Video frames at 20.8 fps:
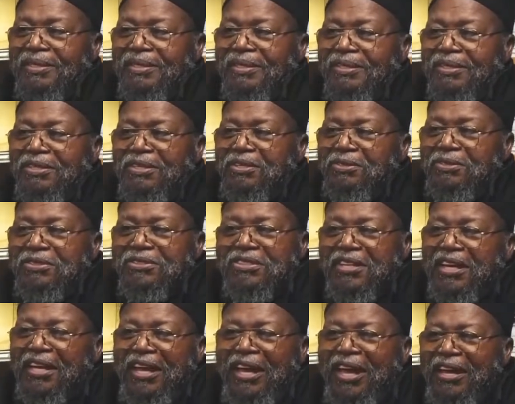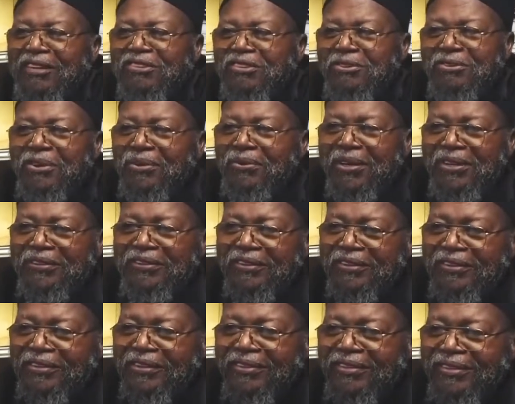You notice I asked no
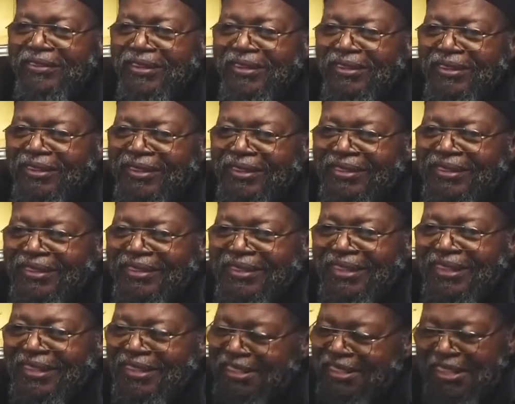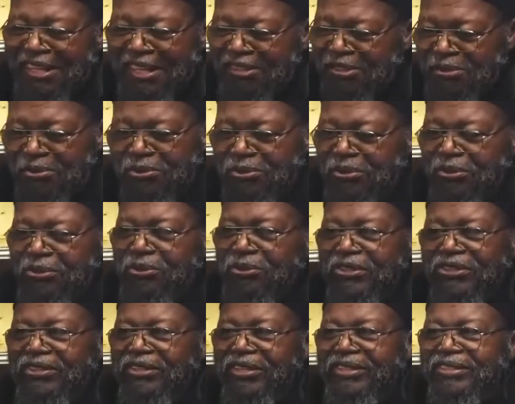questions. I just asked, who
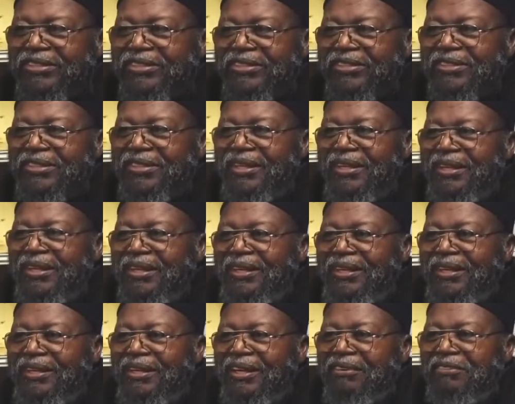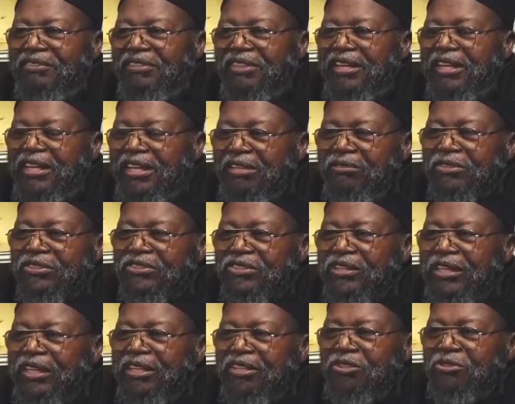is this? And everything he was
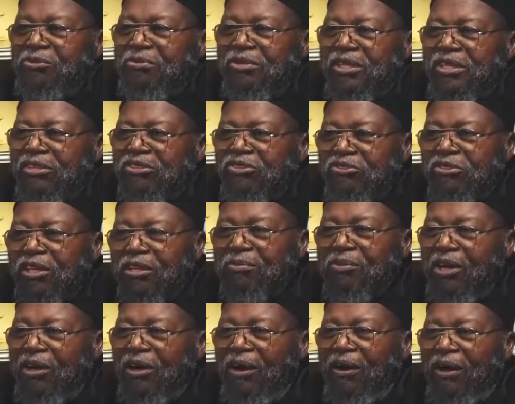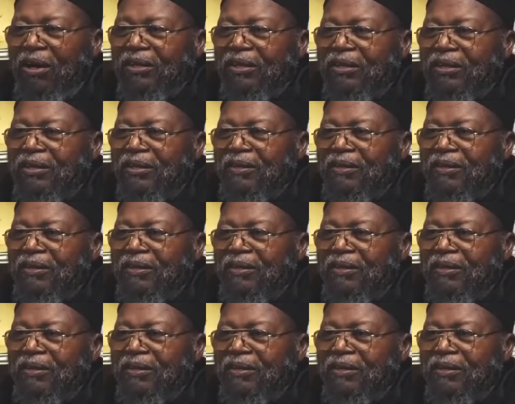saying to me, it struck my heart.